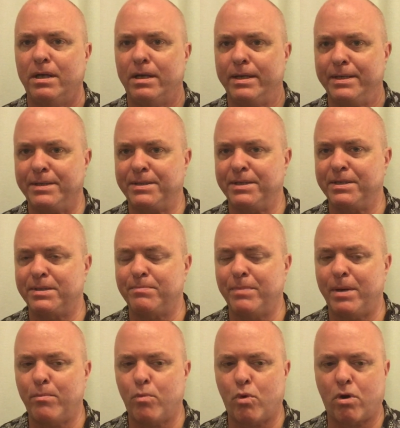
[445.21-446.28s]
It's his
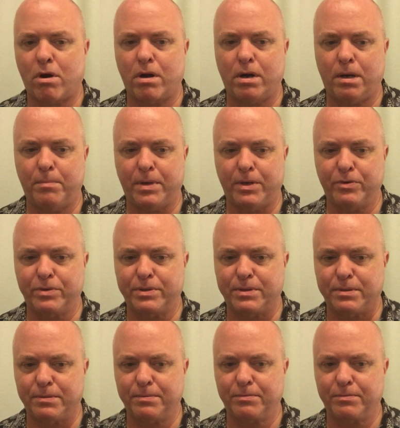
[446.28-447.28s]
memoir about,